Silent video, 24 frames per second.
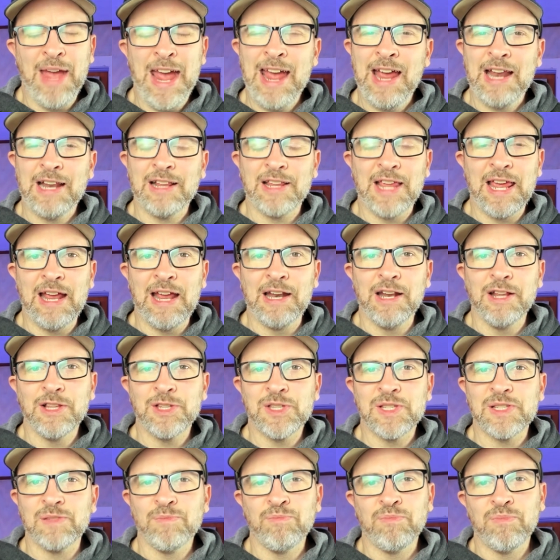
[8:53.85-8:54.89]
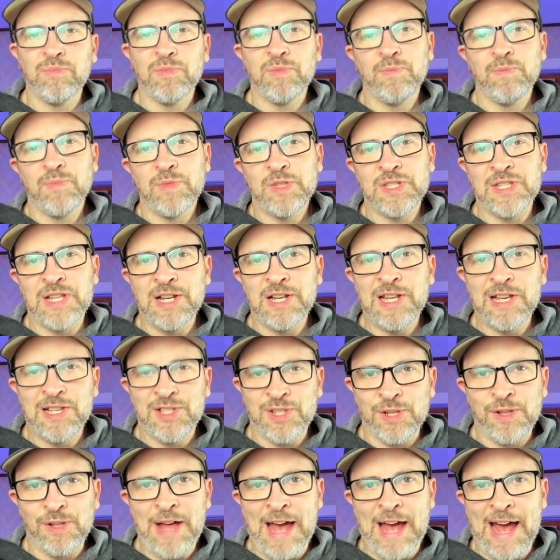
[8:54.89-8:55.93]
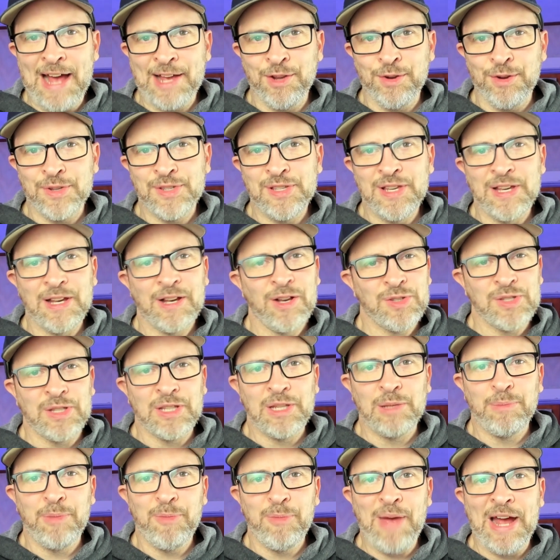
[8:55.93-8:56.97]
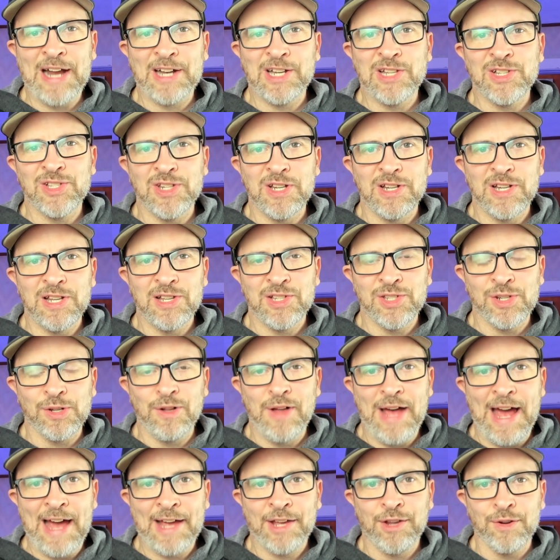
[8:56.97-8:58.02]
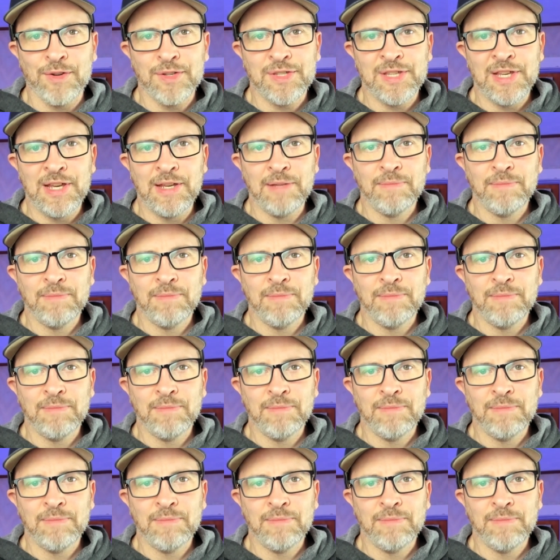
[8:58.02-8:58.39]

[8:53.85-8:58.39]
And again, it's statistical accuracy. It goes a little bit back to statistical accuracy.